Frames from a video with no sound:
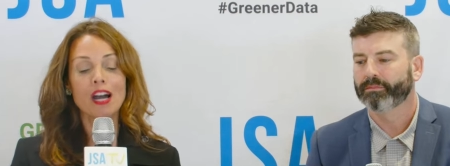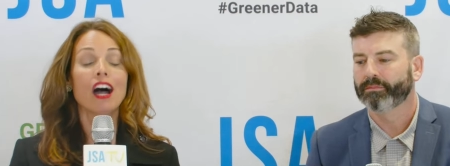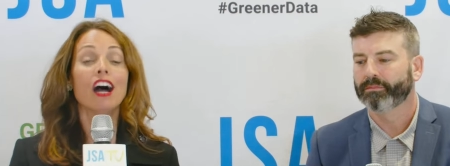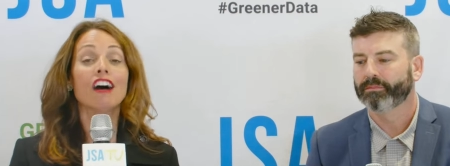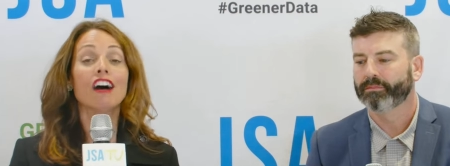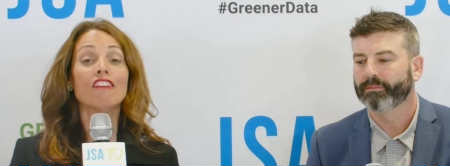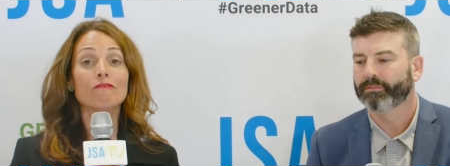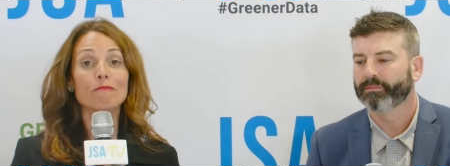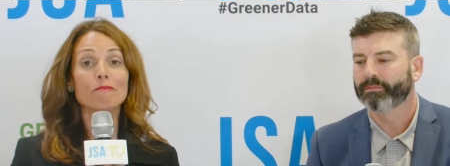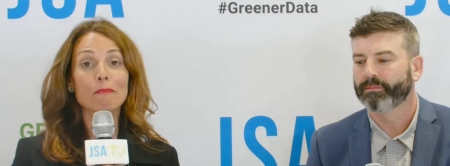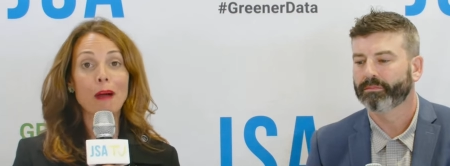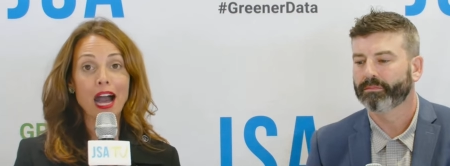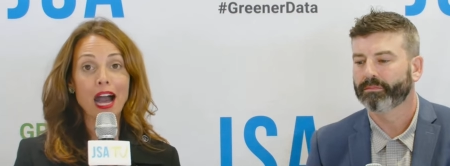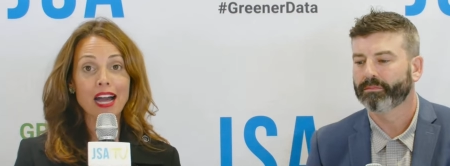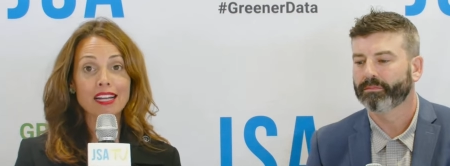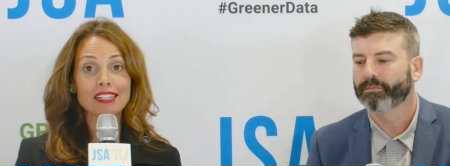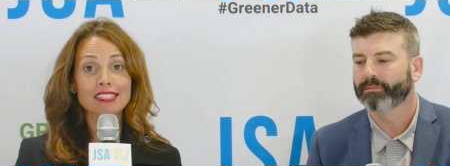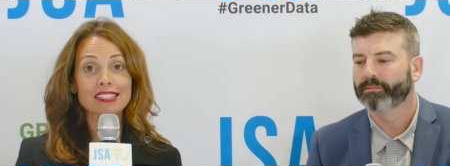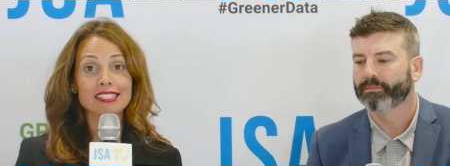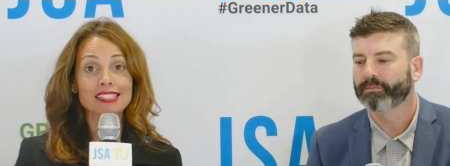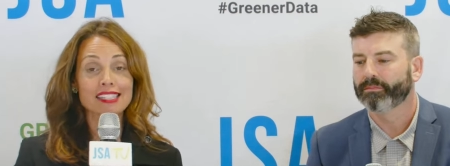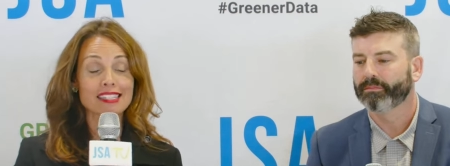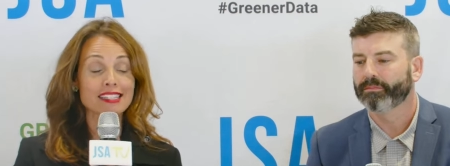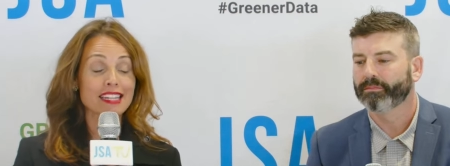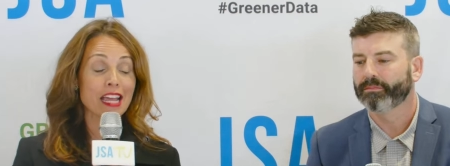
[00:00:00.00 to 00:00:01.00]
Speaker 1: of
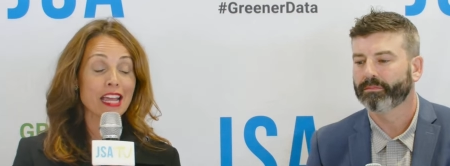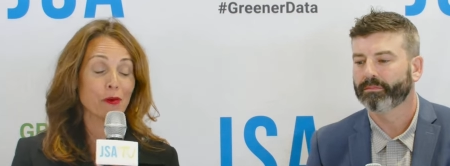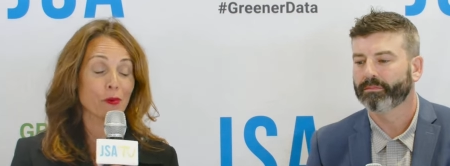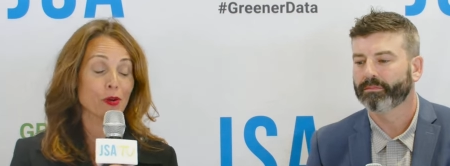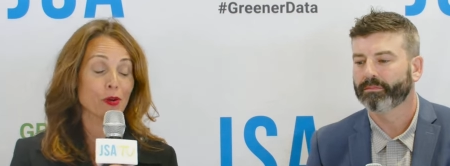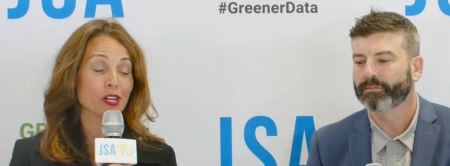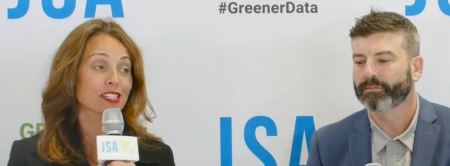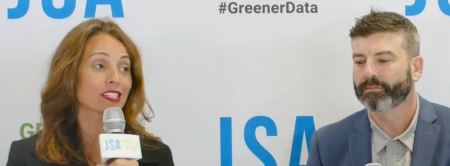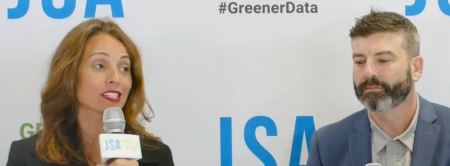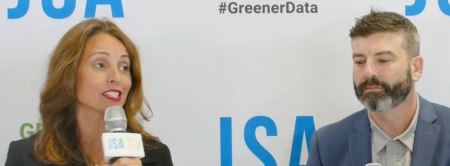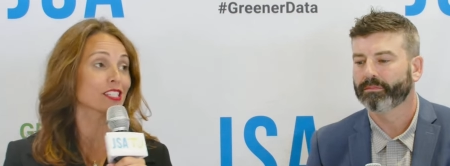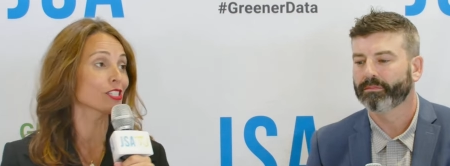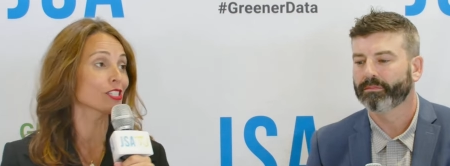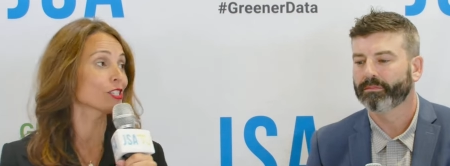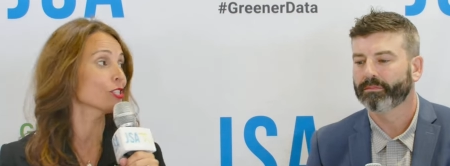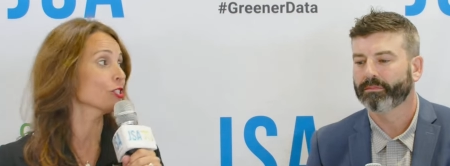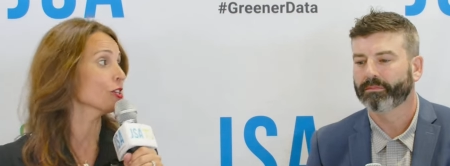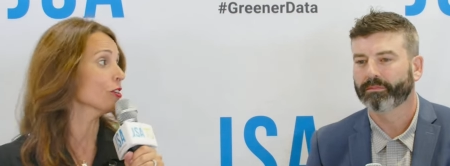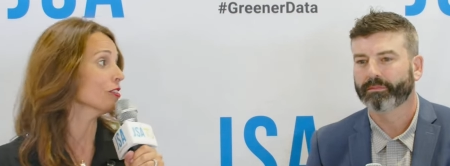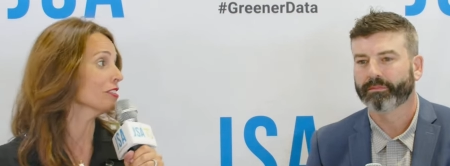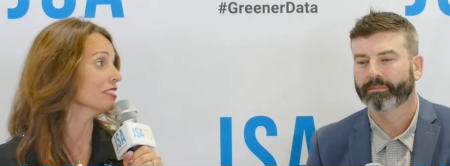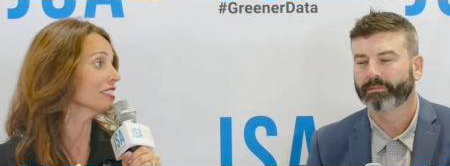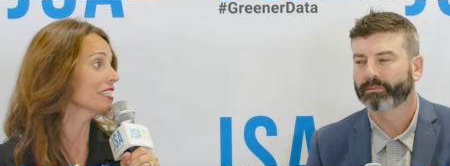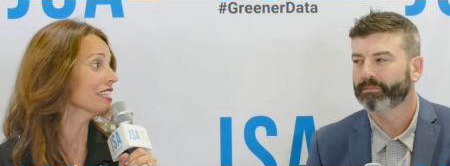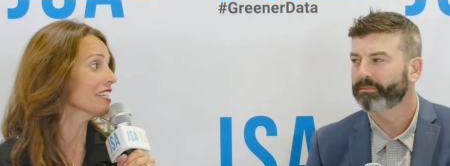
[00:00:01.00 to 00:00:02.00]
Mox Networks.
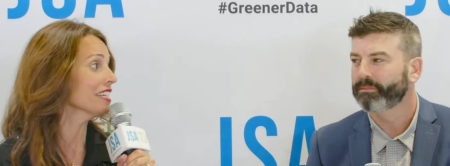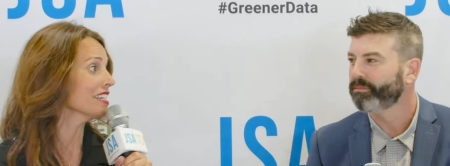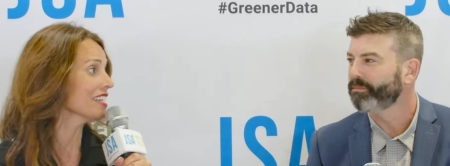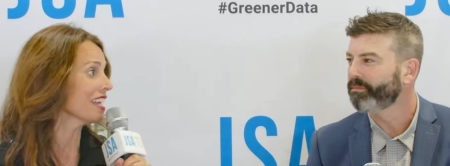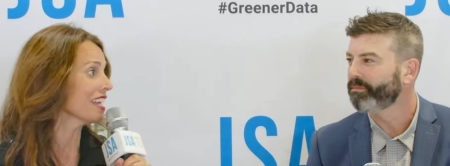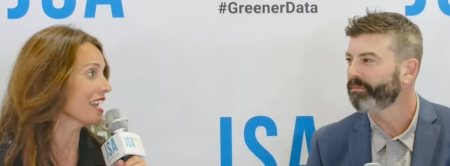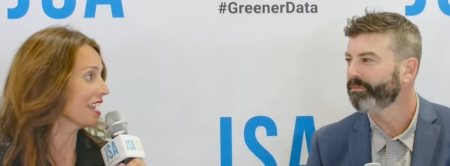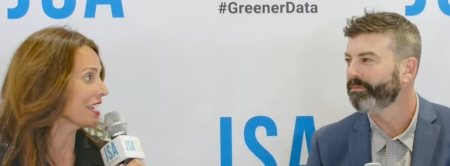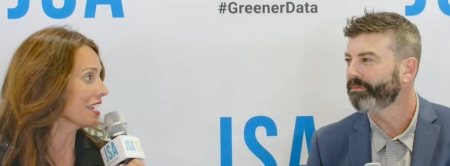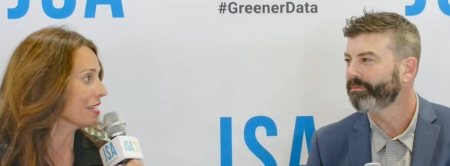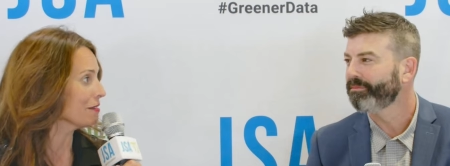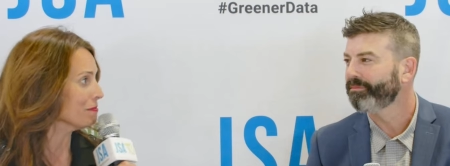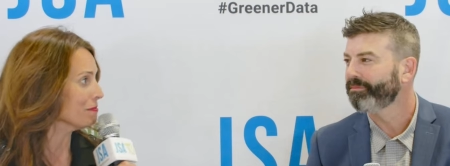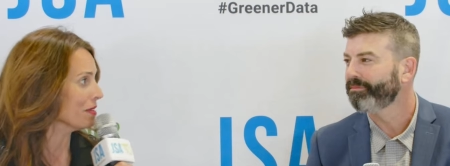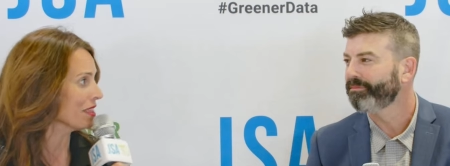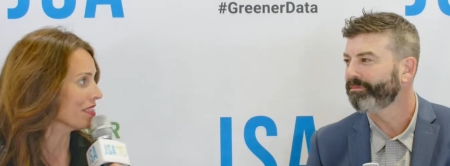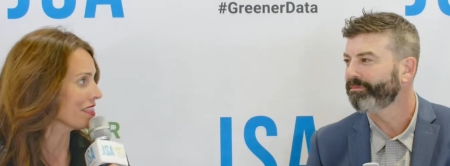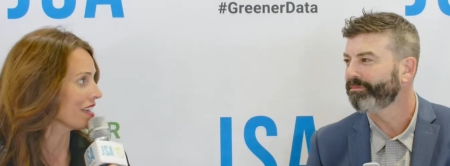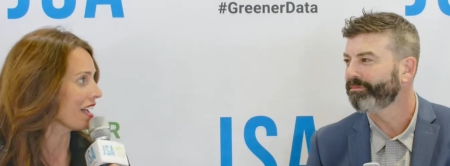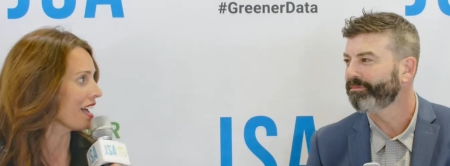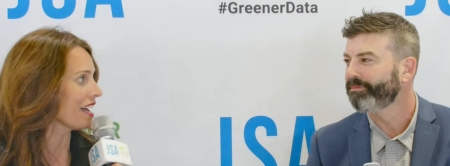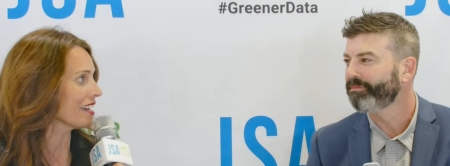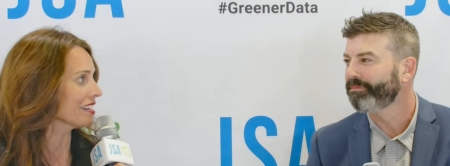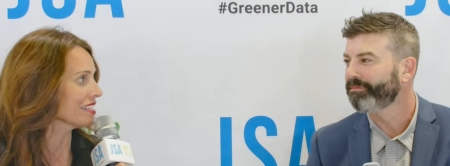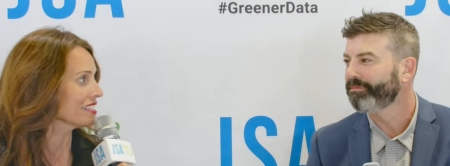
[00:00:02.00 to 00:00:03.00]
Certainly a name
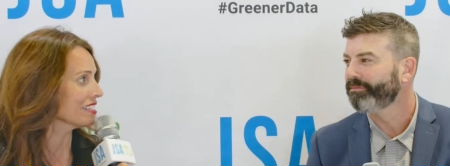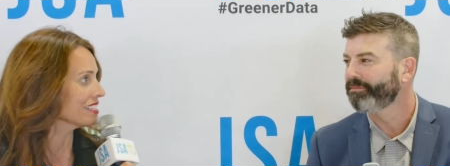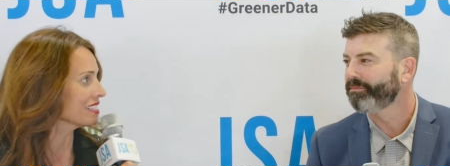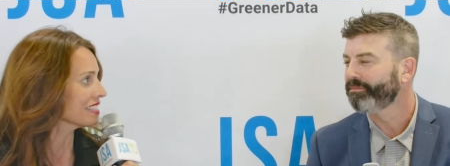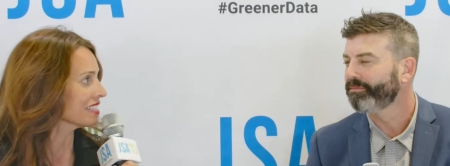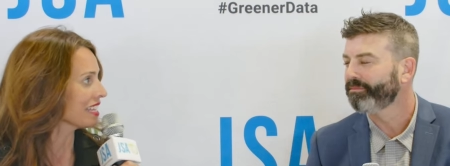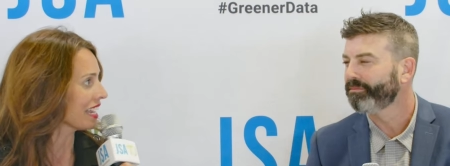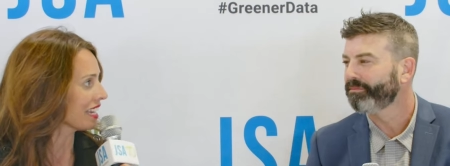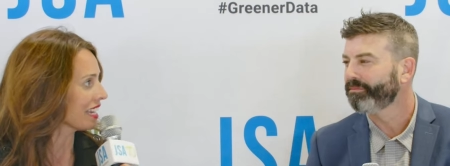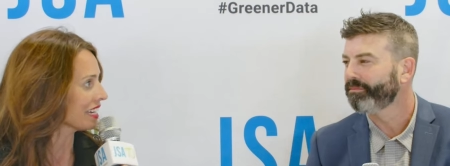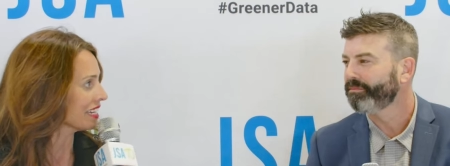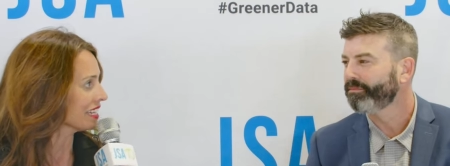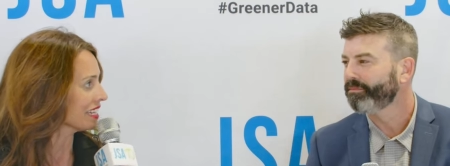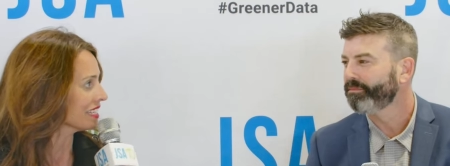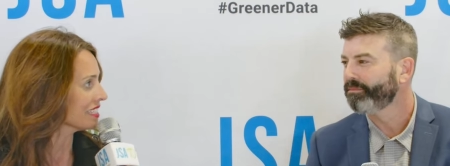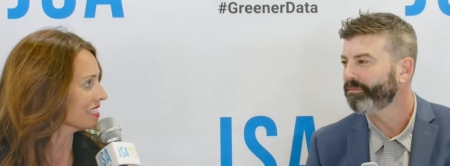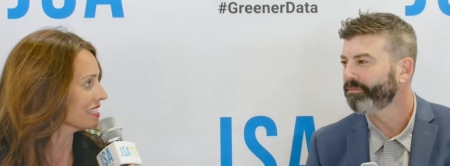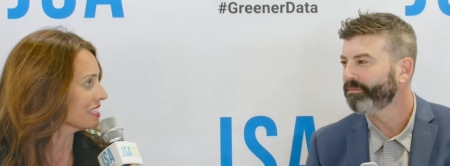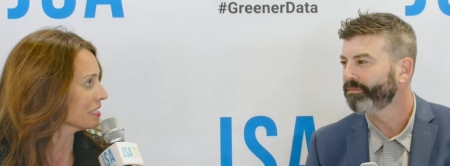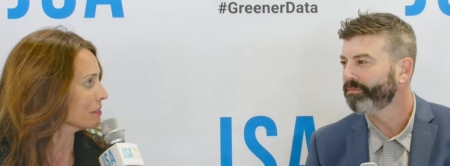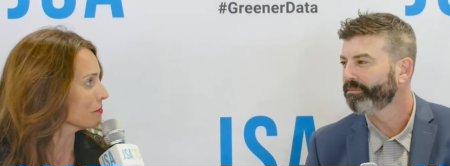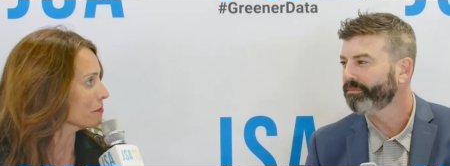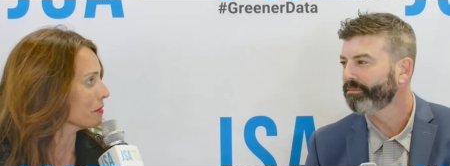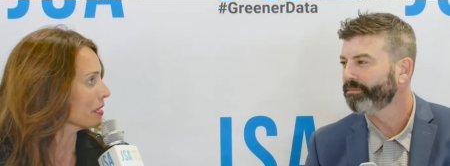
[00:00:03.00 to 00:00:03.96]
that is gaining some,